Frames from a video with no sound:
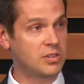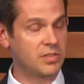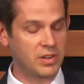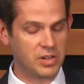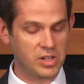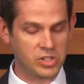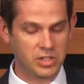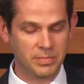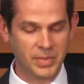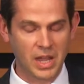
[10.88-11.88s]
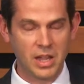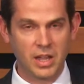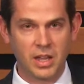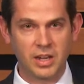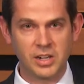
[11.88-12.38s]
Foundation.
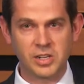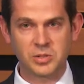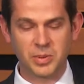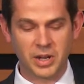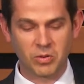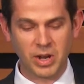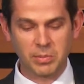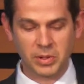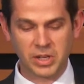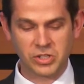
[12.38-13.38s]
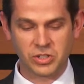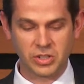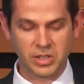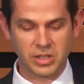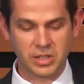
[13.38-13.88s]
And it is my great
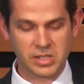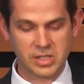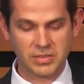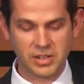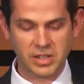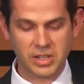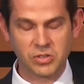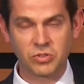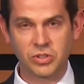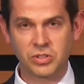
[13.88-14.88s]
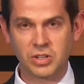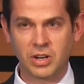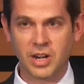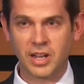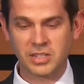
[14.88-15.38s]
pleasure this evening to introduce our
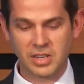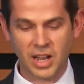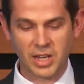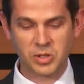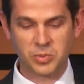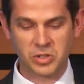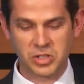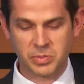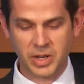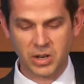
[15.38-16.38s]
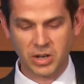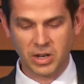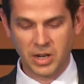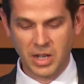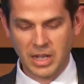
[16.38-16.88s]
next expert speaker
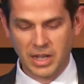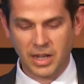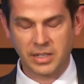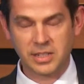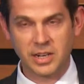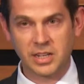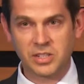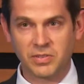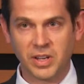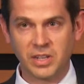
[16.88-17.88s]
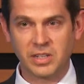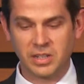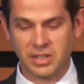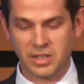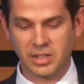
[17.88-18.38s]
at tonight's event,
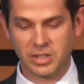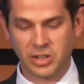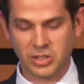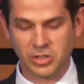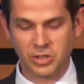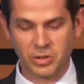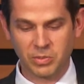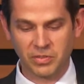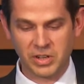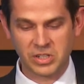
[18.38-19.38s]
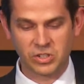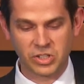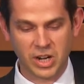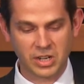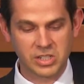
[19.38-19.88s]
Professor
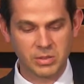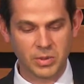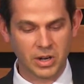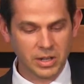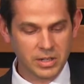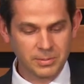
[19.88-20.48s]
Jacques Simard.